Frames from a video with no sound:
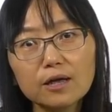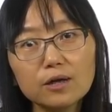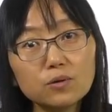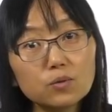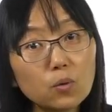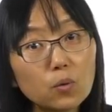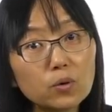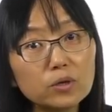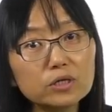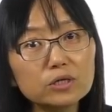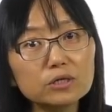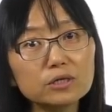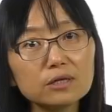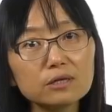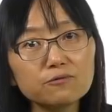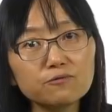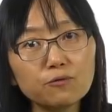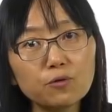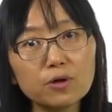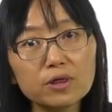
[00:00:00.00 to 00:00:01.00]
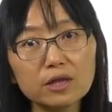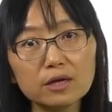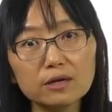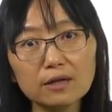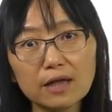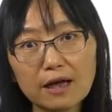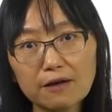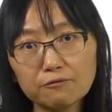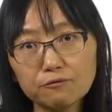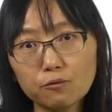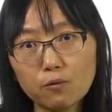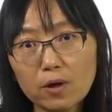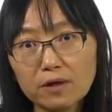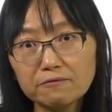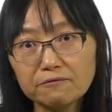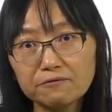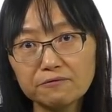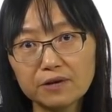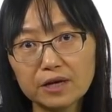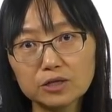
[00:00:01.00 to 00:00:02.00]
In order for the
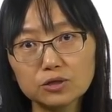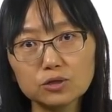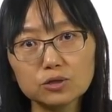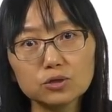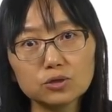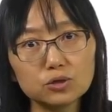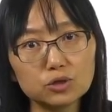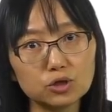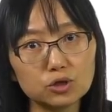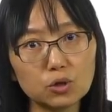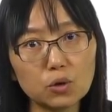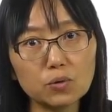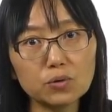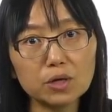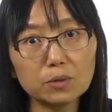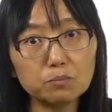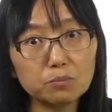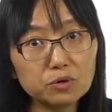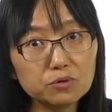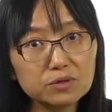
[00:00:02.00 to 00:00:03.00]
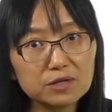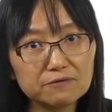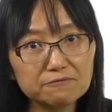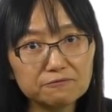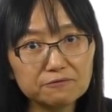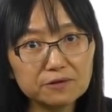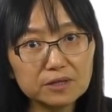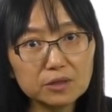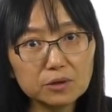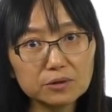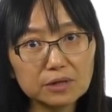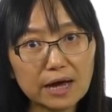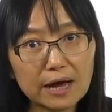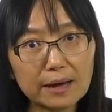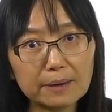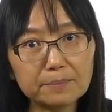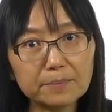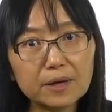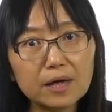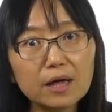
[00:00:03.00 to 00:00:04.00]
F1 fish to show the mutant
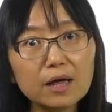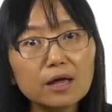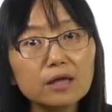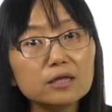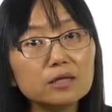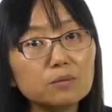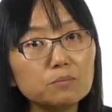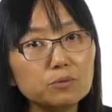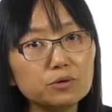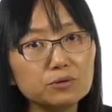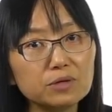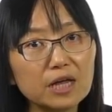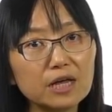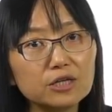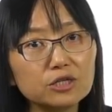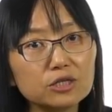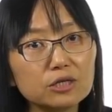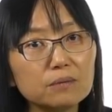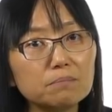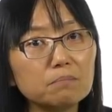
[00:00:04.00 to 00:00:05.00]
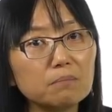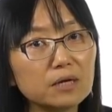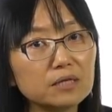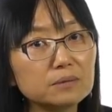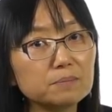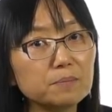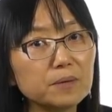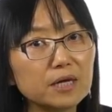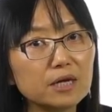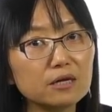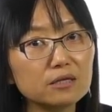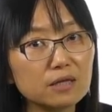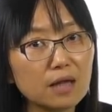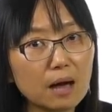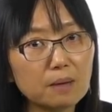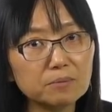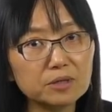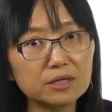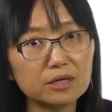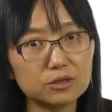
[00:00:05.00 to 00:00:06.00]
phenotype, the mutation must be a
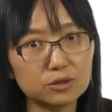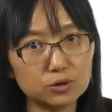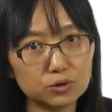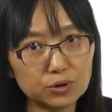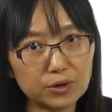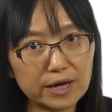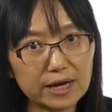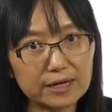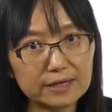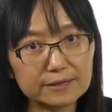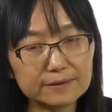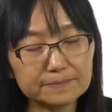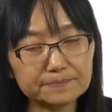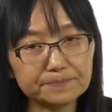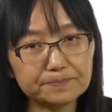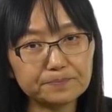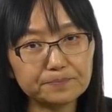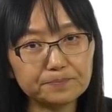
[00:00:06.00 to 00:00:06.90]
dominant trait.